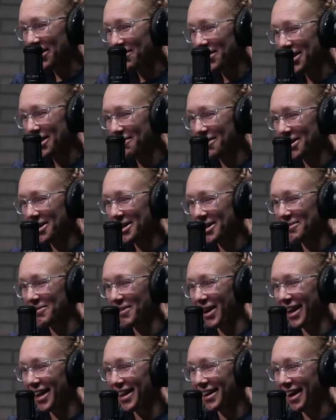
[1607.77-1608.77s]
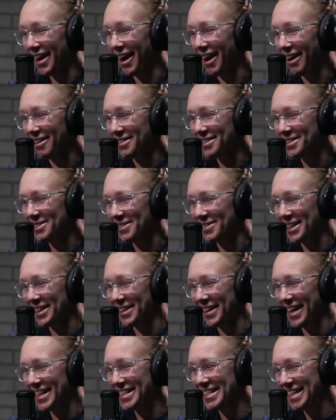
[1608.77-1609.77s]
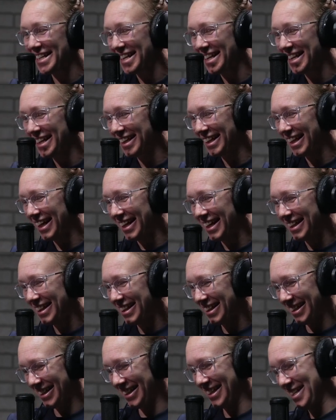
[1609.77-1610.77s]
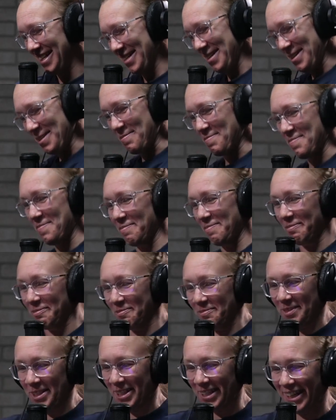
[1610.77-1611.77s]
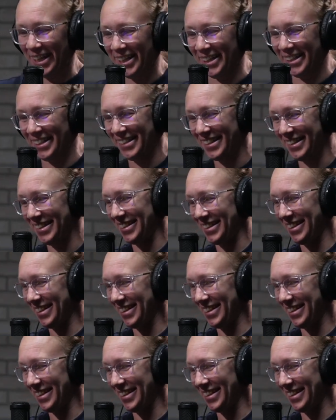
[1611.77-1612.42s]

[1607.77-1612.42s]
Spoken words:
We were when I was realizing that. You had just discovered that those were all different weeks.